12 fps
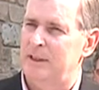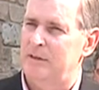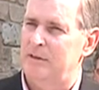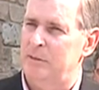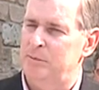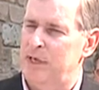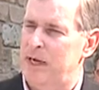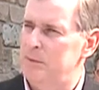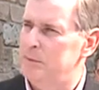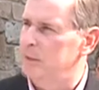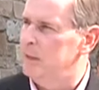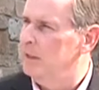some
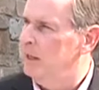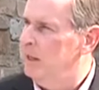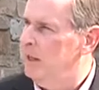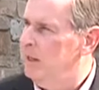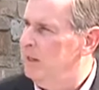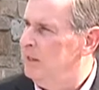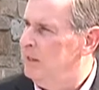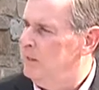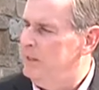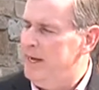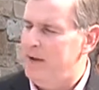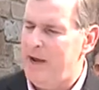times, but
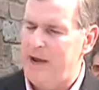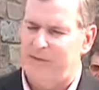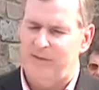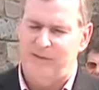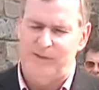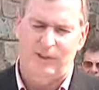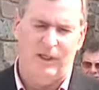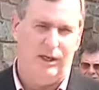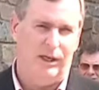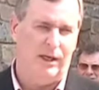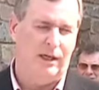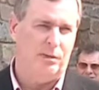we now have a
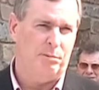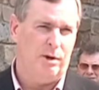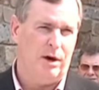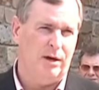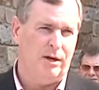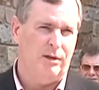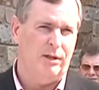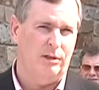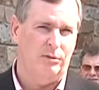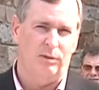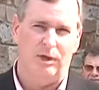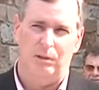facility in a park here
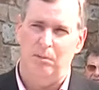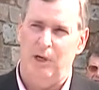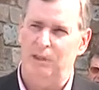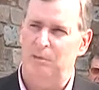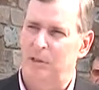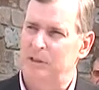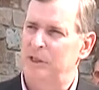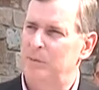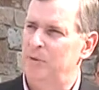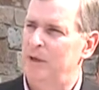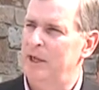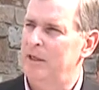that's really much
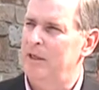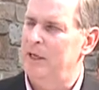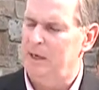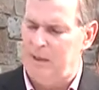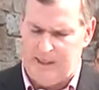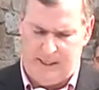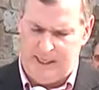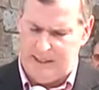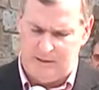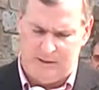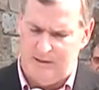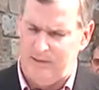upgraded, and I
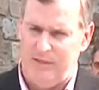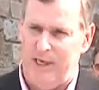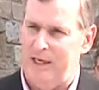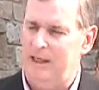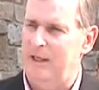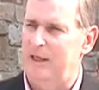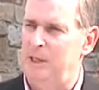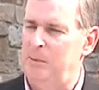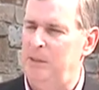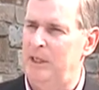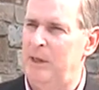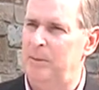can't thank
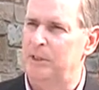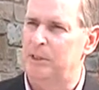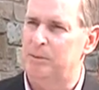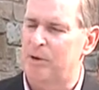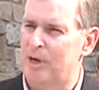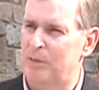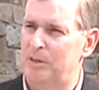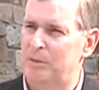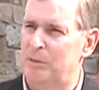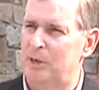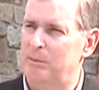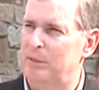DPW and the Parks
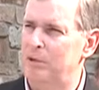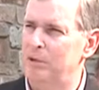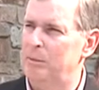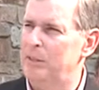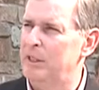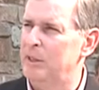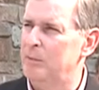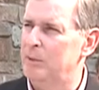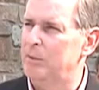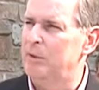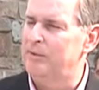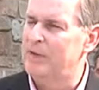Department and so many other
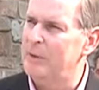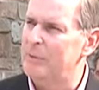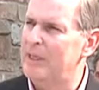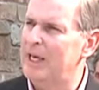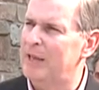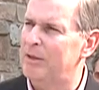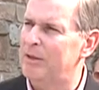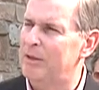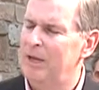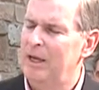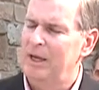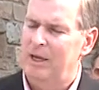people who have come together,
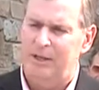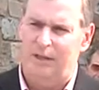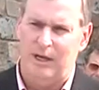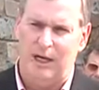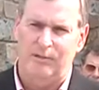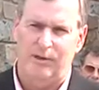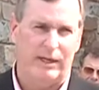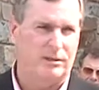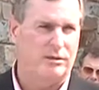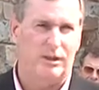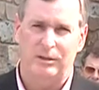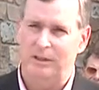and the
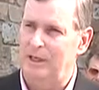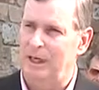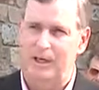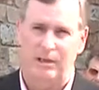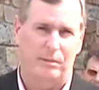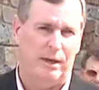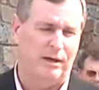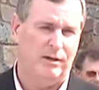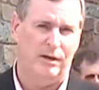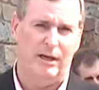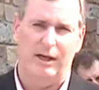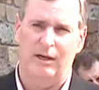contractors. I see a lot of them out
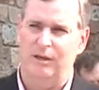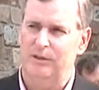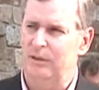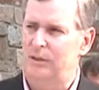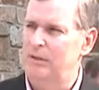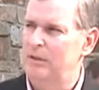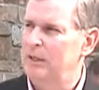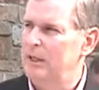here today also.